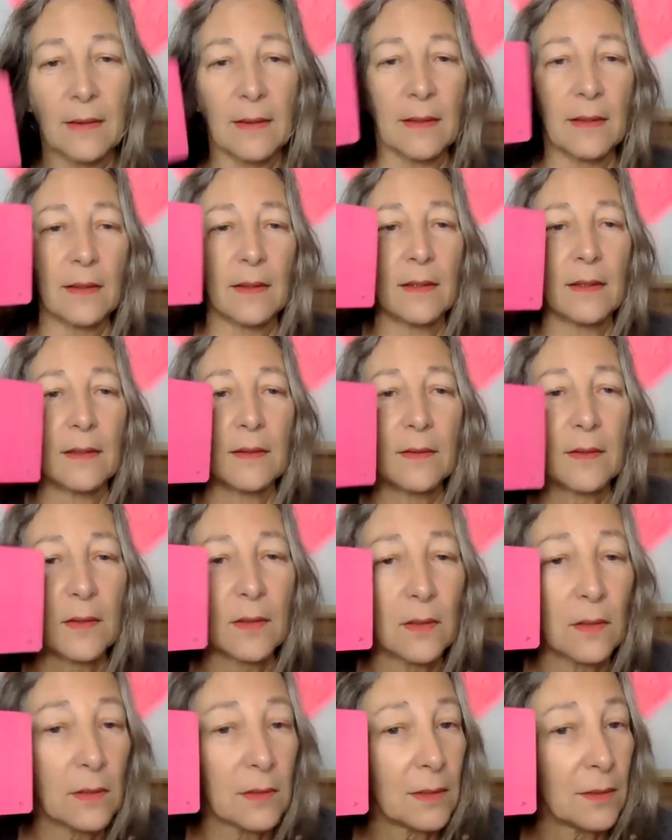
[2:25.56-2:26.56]
The
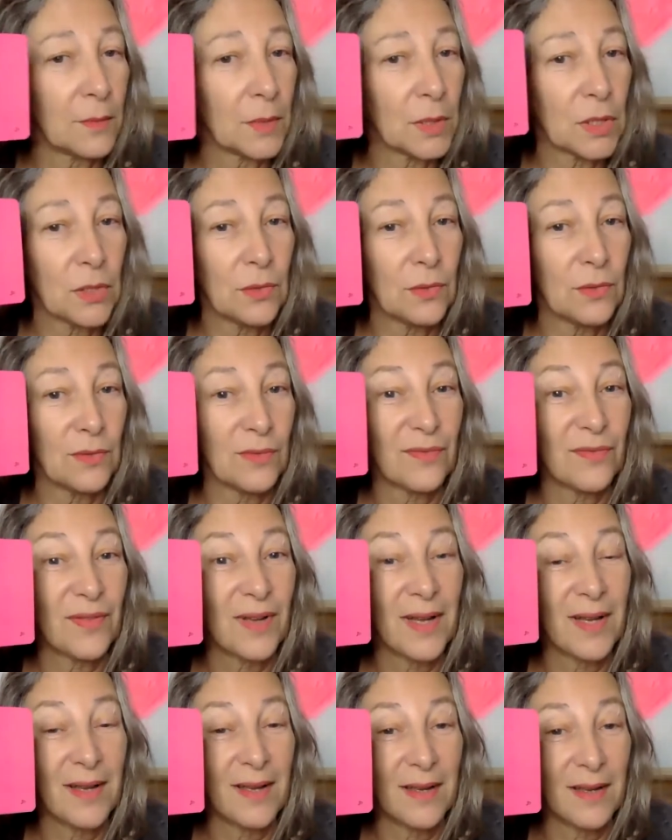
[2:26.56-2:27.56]
card number 2,
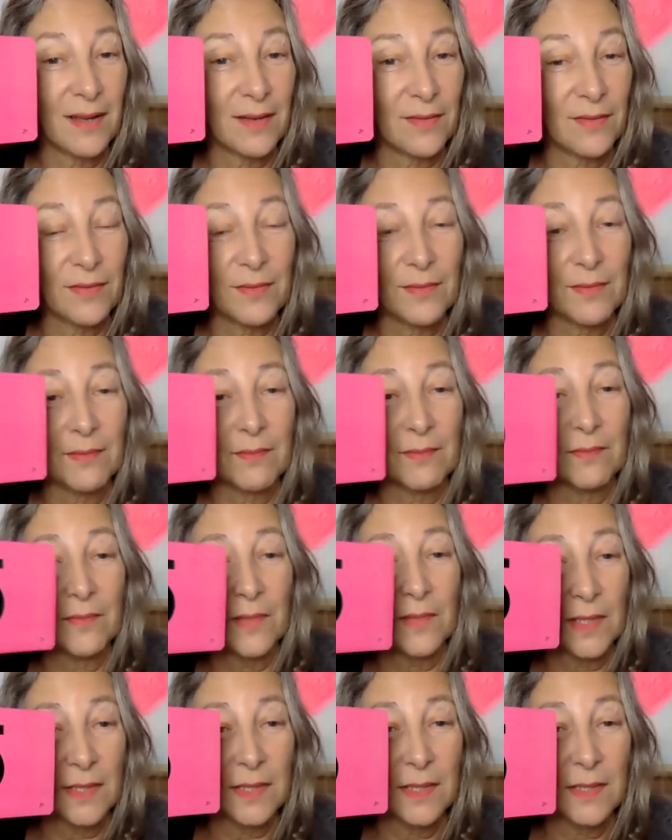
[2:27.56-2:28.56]
5.
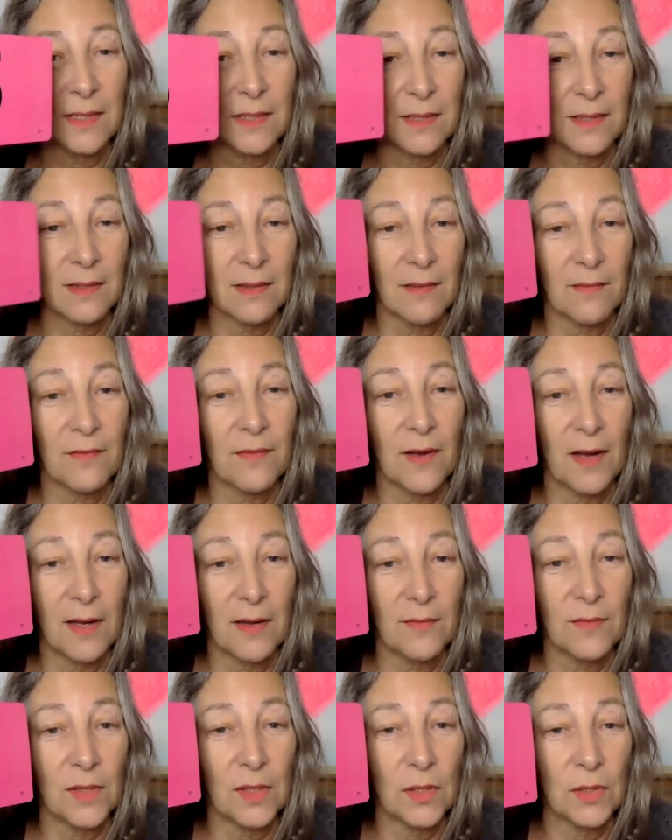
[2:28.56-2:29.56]
This is a
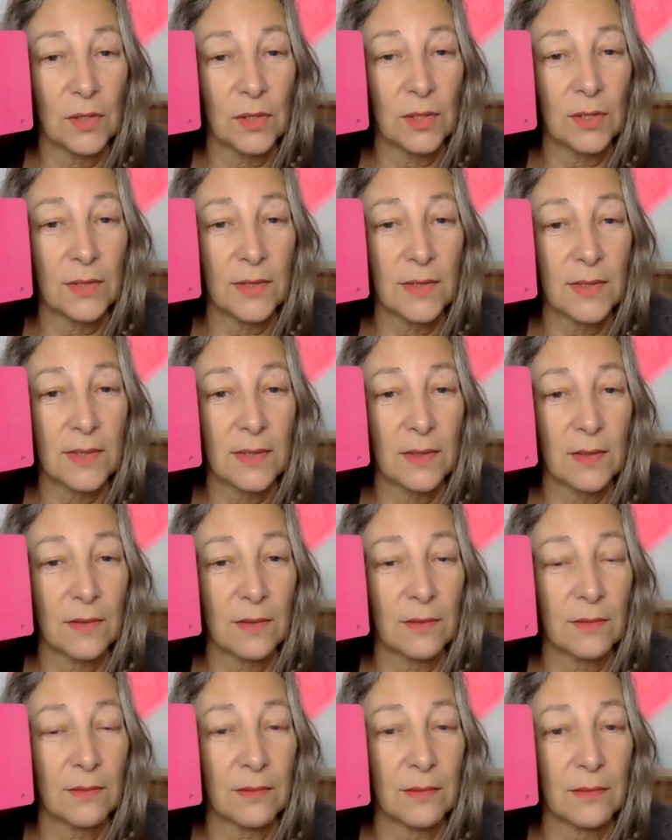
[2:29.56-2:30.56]
5-year,
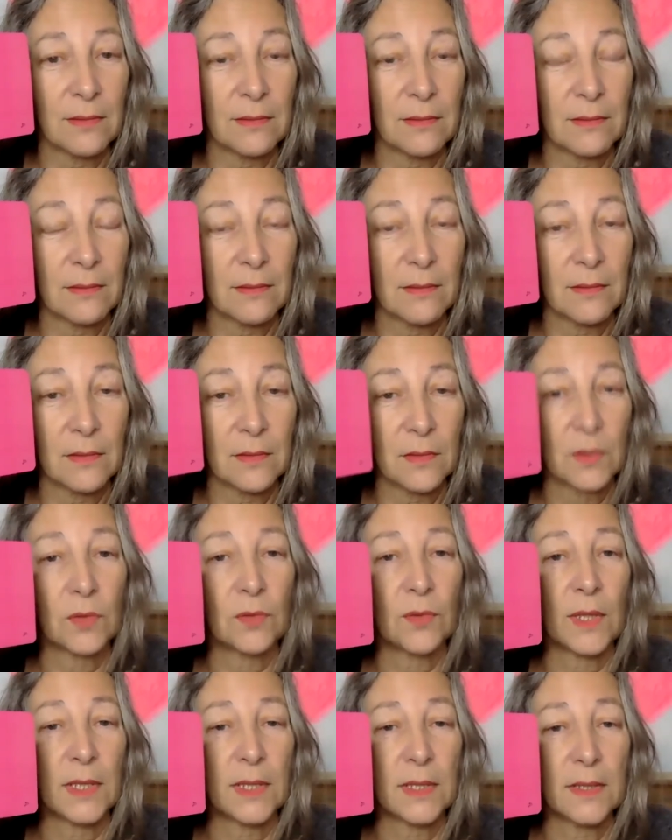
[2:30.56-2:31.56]
so
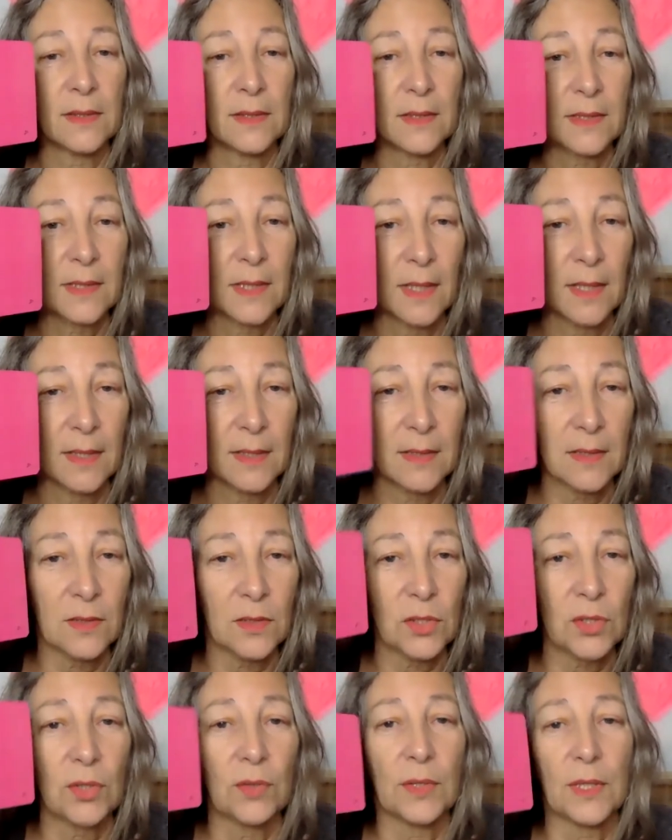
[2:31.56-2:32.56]
already the signs are
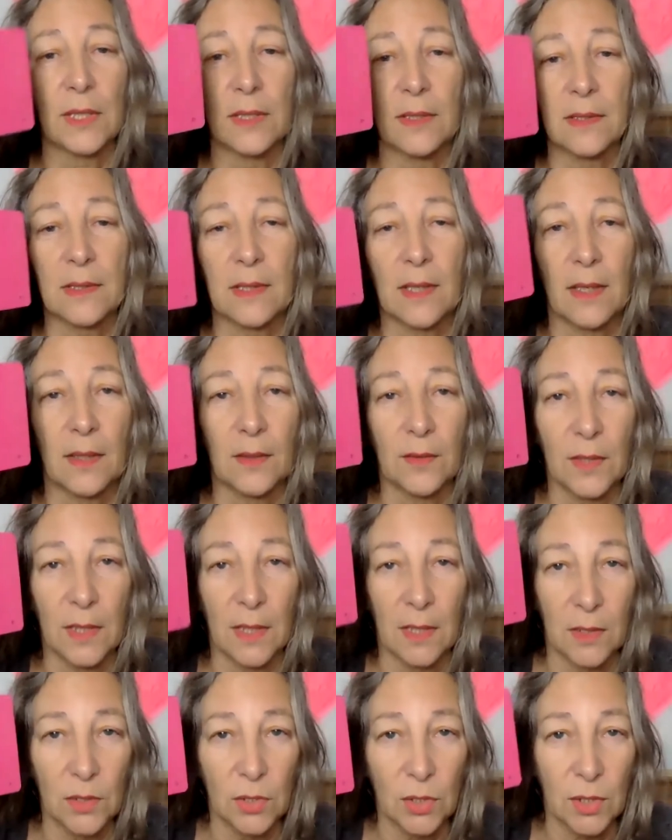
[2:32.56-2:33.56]
showing us how the
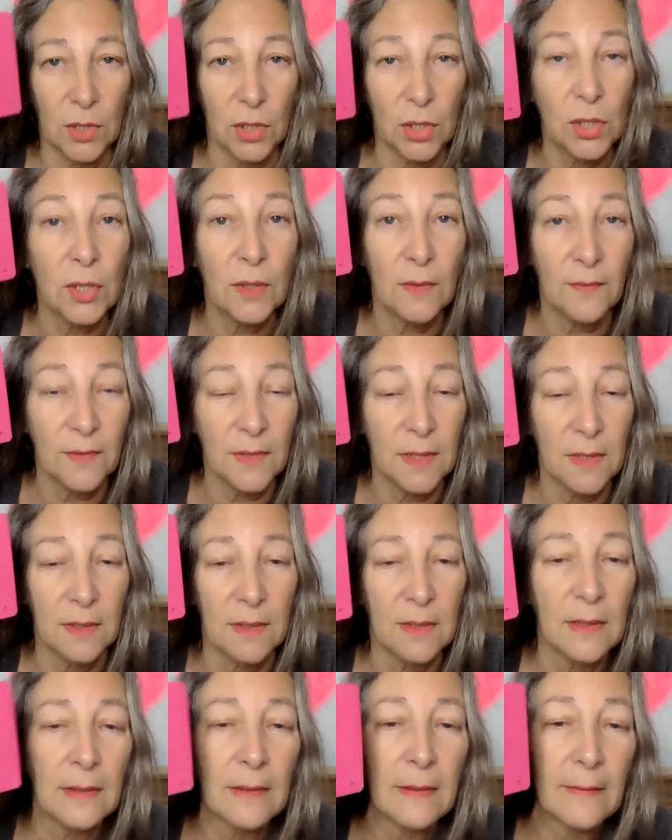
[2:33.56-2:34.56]
energy has shifted
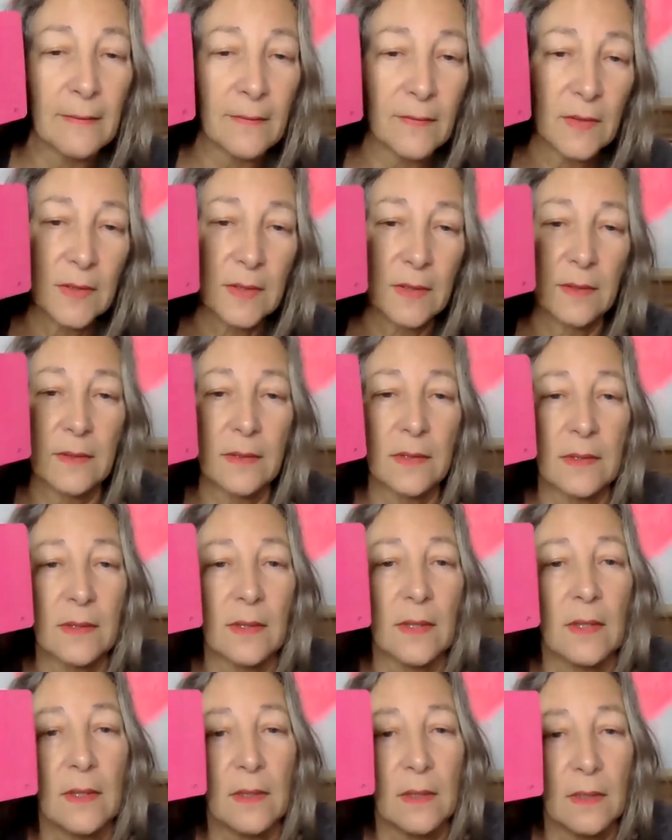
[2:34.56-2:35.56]
since
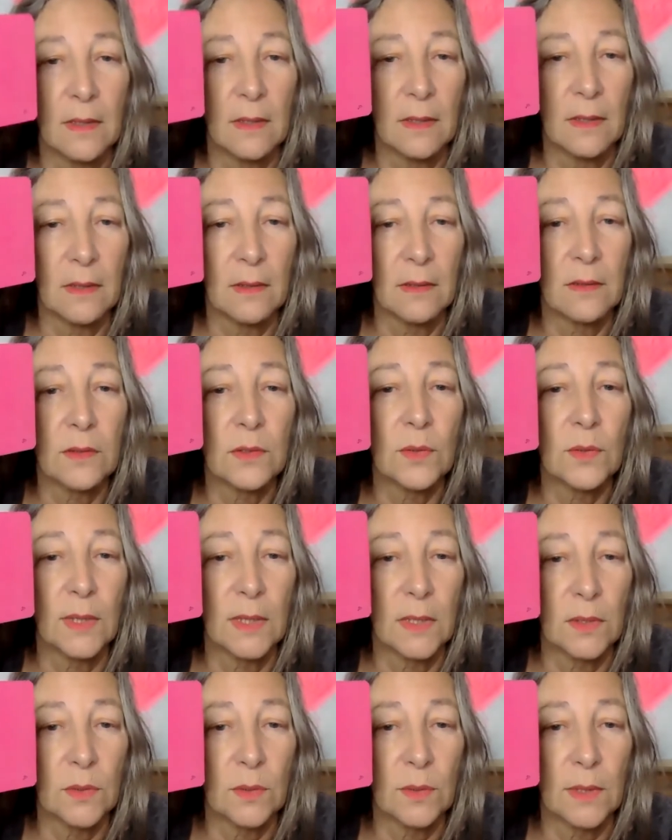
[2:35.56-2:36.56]

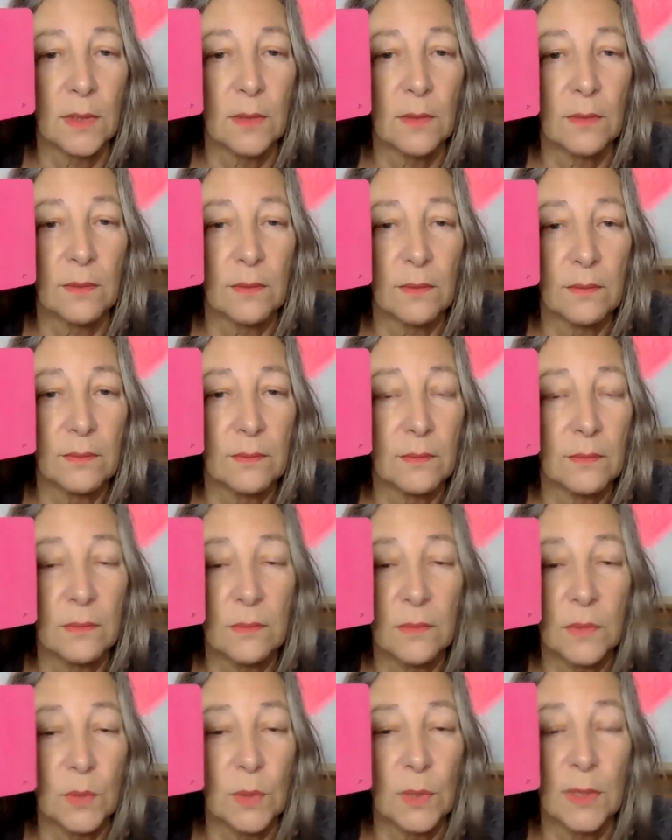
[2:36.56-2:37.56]

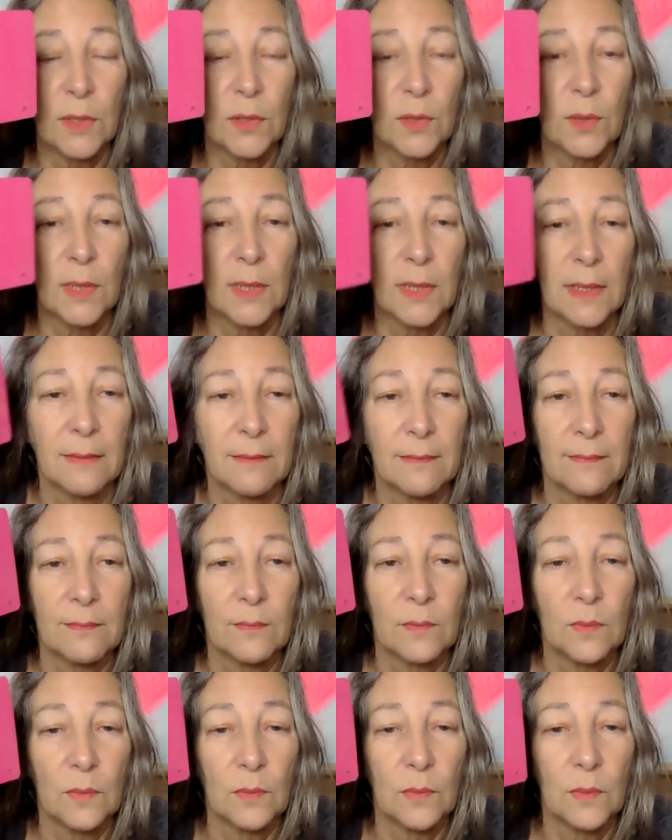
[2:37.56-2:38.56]
2020.
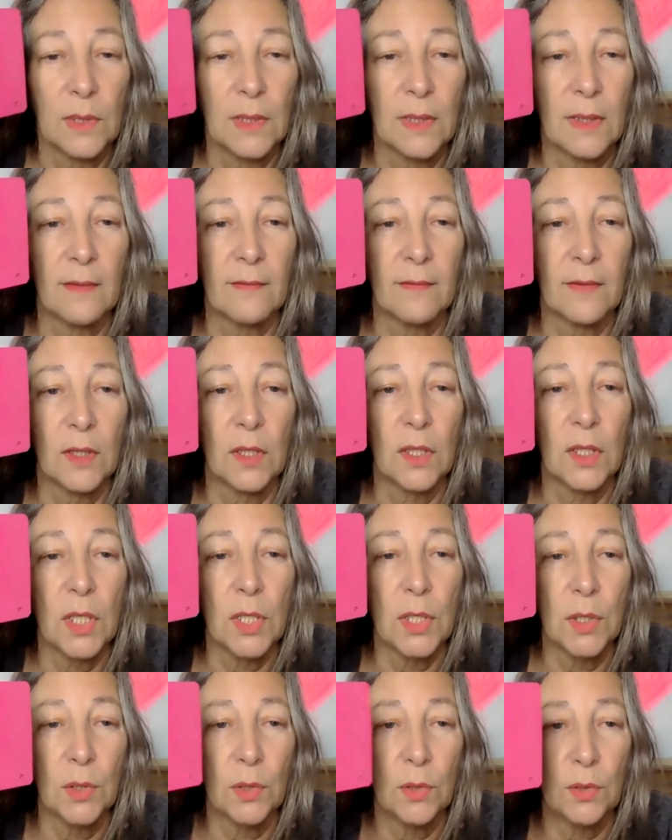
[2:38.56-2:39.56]
We have a
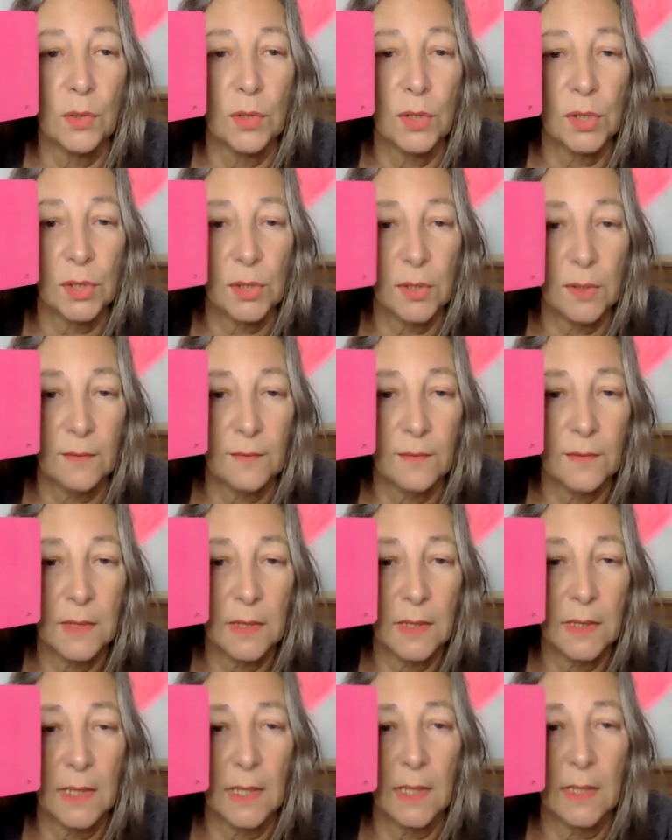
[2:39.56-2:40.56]
huge shift
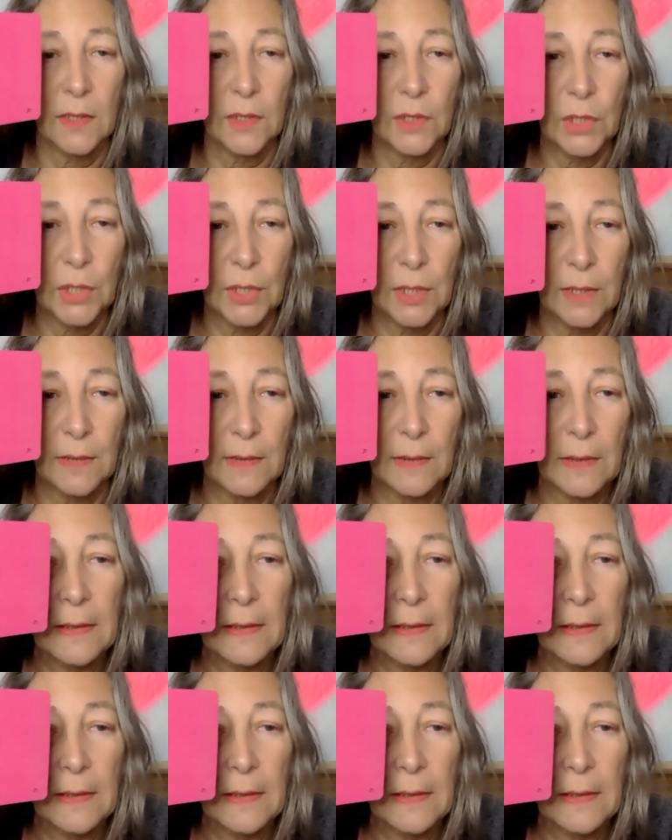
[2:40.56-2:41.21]
in energy.